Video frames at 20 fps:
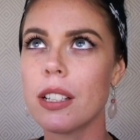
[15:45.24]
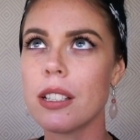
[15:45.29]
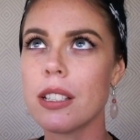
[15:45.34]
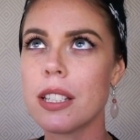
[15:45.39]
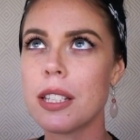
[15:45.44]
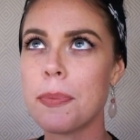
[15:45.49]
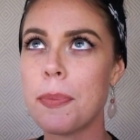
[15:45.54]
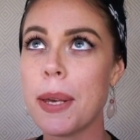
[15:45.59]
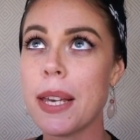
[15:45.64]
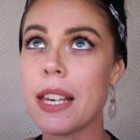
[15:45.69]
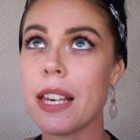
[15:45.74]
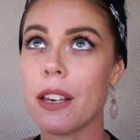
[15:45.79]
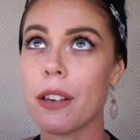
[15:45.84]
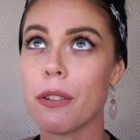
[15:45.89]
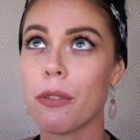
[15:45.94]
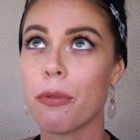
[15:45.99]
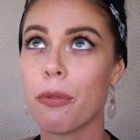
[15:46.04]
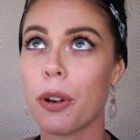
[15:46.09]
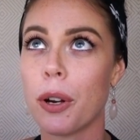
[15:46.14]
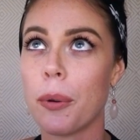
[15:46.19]
speaking
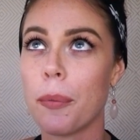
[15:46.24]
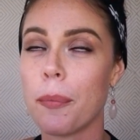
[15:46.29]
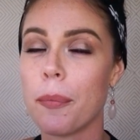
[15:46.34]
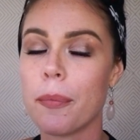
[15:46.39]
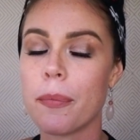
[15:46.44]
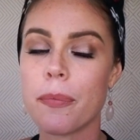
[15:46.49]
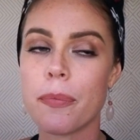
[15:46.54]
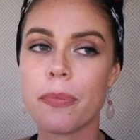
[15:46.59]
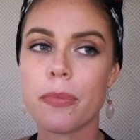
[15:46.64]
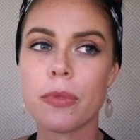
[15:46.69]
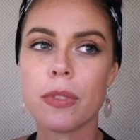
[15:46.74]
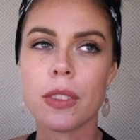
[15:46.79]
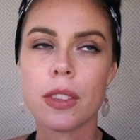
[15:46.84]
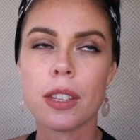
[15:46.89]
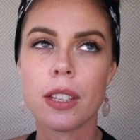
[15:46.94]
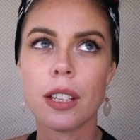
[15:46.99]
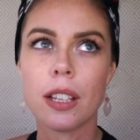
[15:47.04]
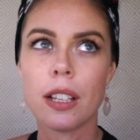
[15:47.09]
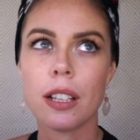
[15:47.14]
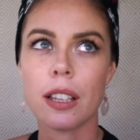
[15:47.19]
from
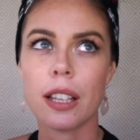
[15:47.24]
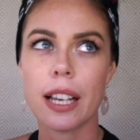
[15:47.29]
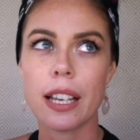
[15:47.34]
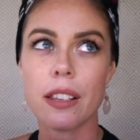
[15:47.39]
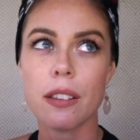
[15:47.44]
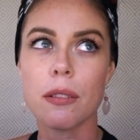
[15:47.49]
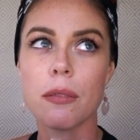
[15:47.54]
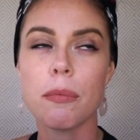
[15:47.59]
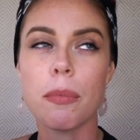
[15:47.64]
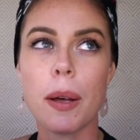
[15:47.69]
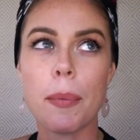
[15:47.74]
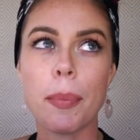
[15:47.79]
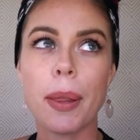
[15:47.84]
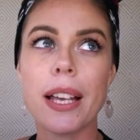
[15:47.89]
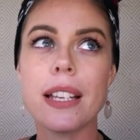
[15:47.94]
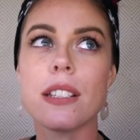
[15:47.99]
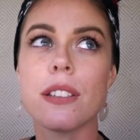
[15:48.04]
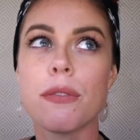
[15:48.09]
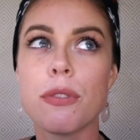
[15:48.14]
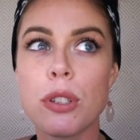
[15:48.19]
like a
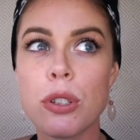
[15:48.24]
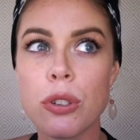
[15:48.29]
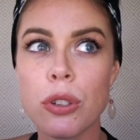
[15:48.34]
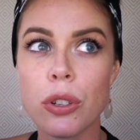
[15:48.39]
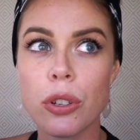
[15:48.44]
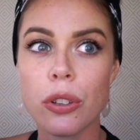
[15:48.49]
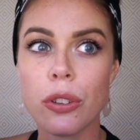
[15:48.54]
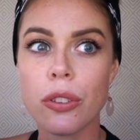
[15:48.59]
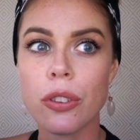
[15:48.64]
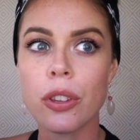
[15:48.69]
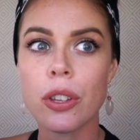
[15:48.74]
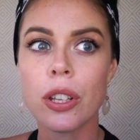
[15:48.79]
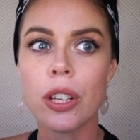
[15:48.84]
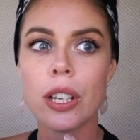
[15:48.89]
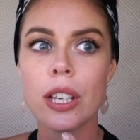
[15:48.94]
place of truth.